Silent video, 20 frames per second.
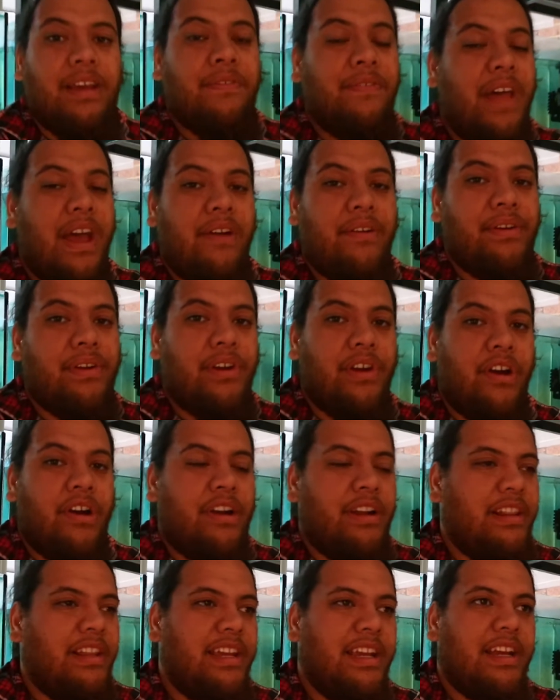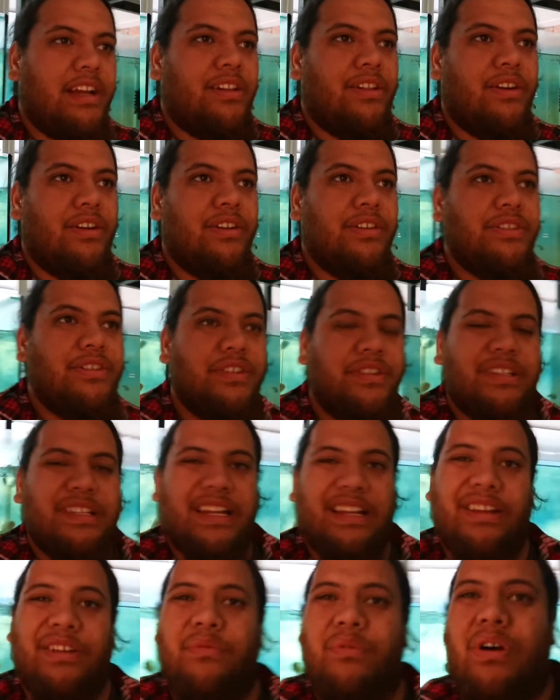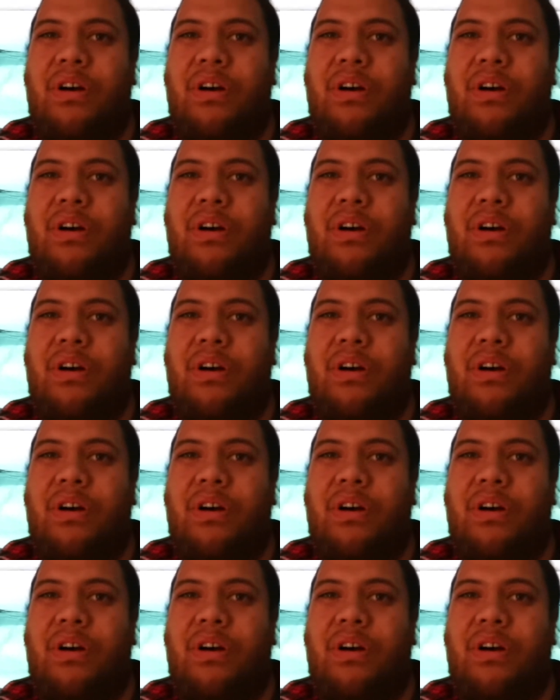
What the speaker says: if they were your only enclosures and you